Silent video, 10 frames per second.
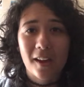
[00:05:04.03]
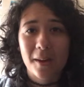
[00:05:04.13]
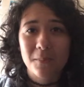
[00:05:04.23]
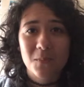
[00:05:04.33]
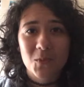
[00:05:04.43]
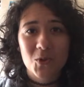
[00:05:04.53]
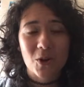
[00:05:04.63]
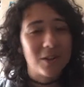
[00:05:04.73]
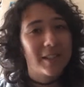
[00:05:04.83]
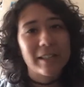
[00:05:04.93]
I'm
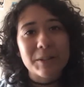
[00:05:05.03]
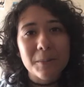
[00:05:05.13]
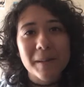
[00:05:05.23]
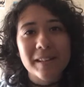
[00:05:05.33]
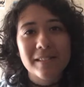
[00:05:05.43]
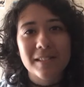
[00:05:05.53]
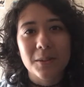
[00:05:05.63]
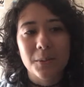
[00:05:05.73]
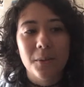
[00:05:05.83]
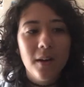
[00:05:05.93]
struggling a little bit
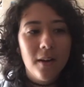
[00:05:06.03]
to